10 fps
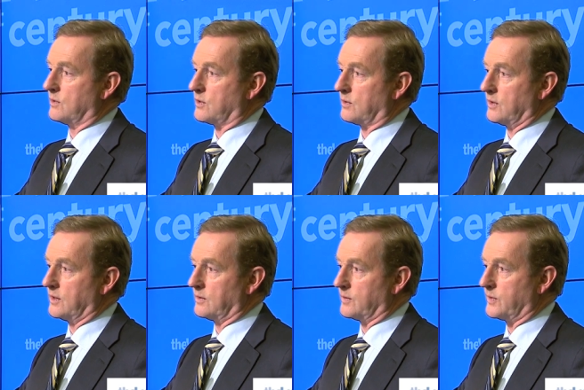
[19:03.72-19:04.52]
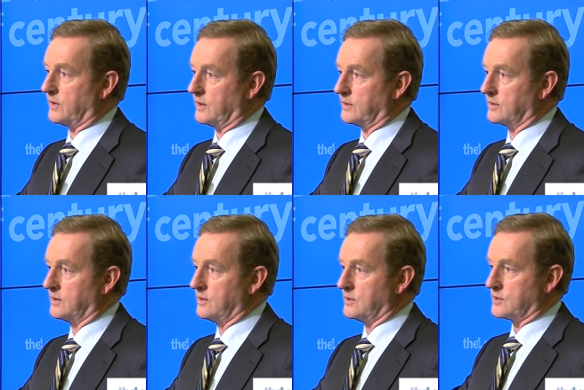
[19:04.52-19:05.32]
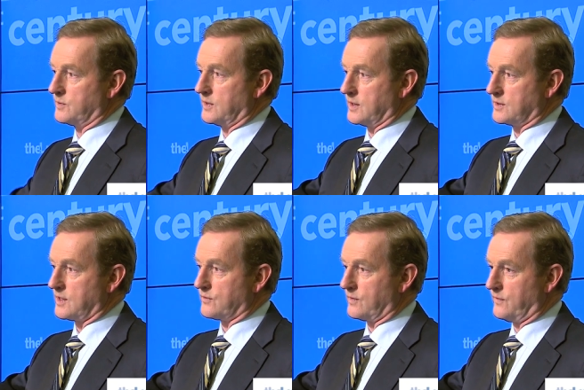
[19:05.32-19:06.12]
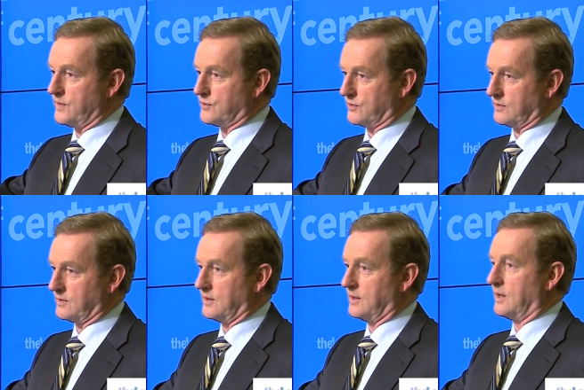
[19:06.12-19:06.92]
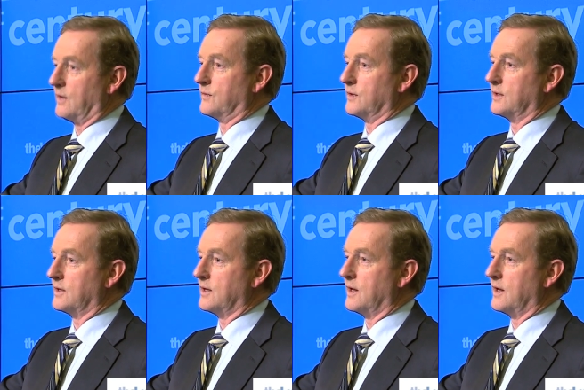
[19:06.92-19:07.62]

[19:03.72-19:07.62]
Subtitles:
who are currently unemployed, just to be the central feature of the